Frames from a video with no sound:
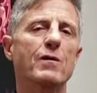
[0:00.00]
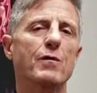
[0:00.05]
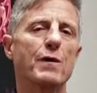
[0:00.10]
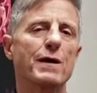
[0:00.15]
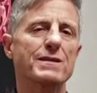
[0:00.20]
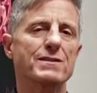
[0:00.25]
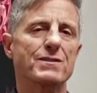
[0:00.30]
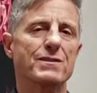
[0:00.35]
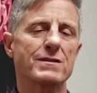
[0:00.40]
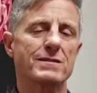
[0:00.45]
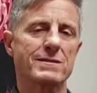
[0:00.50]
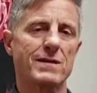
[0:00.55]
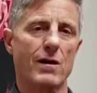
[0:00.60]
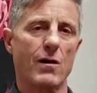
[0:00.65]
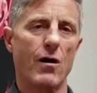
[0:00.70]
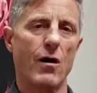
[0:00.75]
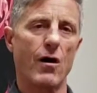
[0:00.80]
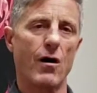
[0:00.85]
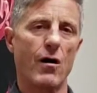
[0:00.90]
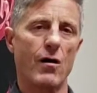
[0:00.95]
questions at
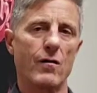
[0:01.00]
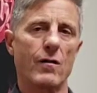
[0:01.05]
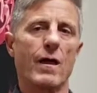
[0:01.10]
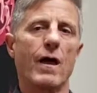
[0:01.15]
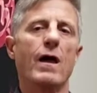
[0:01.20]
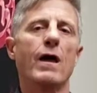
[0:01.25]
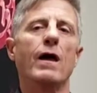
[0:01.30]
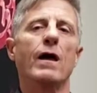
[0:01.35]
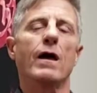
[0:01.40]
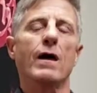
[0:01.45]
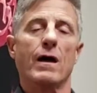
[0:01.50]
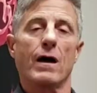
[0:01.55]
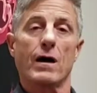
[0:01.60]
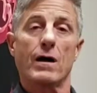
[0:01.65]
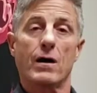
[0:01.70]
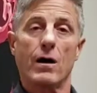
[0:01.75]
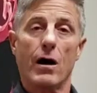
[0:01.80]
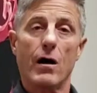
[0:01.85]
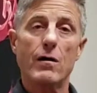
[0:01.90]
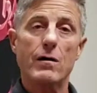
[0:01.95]
all,
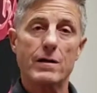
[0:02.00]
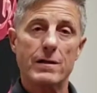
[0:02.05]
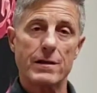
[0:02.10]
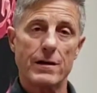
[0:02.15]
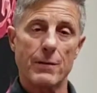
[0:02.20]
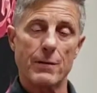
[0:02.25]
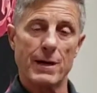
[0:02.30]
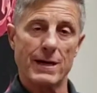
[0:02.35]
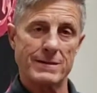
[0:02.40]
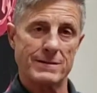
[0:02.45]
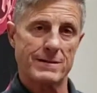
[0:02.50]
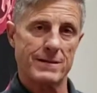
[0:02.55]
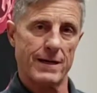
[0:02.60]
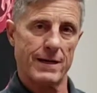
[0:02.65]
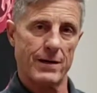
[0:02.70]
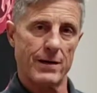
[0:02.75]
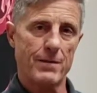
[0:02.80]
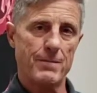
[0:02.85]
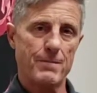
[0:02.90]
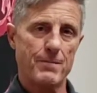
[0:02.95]
call Clear Mind
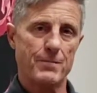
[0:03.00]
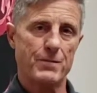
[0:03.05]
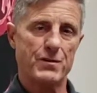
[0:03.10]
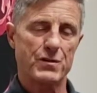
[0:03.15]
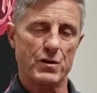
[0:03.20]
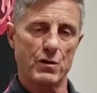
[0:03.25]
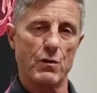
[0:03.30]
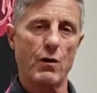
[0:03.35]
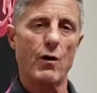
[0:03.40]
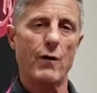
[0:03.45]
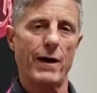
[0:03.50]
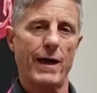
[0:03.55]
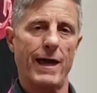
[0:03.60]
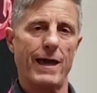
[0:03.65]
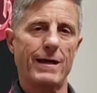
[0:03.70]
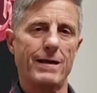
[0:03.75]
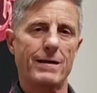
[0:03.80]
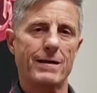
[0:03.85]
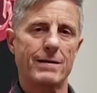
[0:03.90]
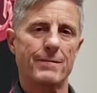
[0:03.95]
Center
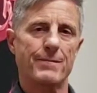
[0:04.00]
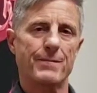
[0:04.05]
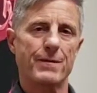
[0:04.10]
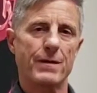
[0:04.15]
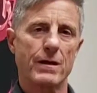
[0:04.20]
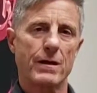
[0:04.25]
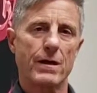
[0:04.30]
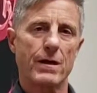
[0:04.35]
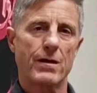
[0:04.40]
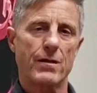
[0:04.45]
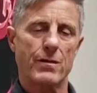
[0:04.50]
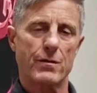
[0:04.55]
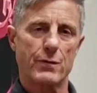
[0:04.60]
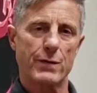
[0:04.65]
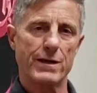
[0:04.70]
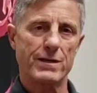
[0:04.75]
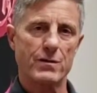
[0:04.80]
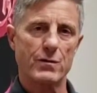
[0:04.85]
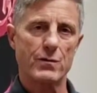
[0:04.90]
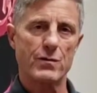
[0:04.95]
208
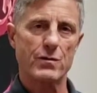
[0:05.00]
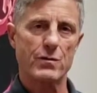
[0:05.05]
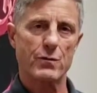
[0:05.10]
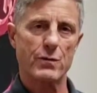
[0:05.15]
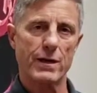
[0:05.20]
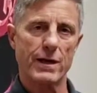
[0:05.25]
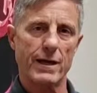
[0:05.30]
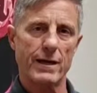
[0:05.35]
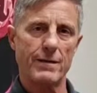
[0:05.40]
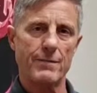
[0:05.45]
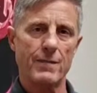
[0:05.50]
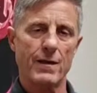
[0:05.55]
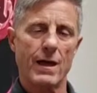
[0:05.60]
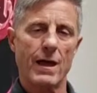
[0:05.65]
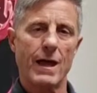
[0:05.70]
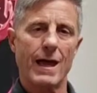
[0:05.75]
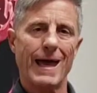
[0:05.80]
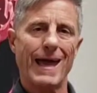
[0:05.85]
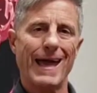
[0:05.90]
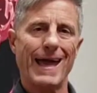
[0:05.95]
323
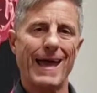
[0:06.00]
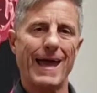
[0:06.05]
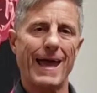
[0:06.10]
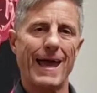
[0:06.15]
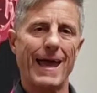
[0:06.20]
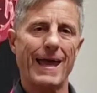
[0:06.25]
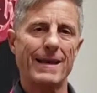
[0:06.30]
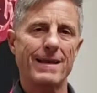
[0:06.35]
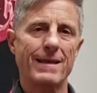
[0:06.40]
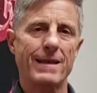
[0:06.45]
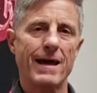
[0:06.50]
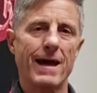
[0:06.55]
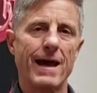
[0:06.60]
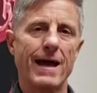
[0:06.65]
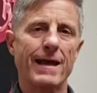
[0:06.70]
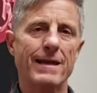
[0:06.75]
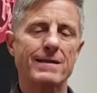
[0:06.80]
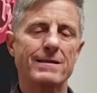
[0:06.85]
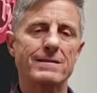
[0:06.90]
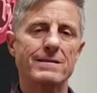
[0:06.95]

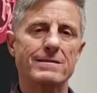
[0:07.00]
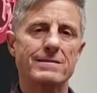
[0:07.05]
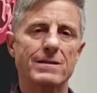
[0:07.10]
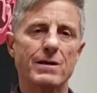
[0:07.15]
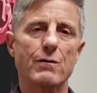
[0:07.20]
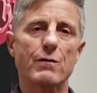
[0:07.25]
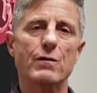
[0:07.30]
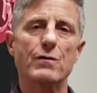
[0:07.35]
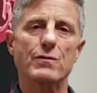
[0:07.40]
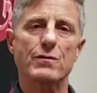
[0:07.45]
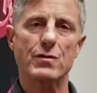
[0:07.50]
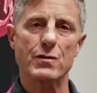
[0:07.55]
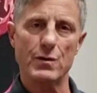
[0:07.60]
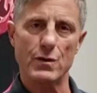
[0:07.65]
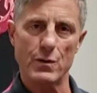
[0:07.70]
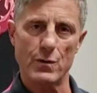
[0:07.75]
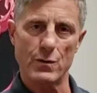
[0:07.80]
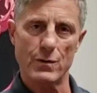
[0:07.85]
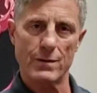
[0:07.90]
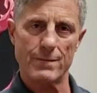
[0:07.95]

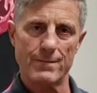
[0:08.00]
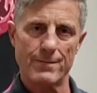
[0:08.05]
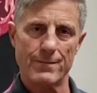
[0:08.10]
8902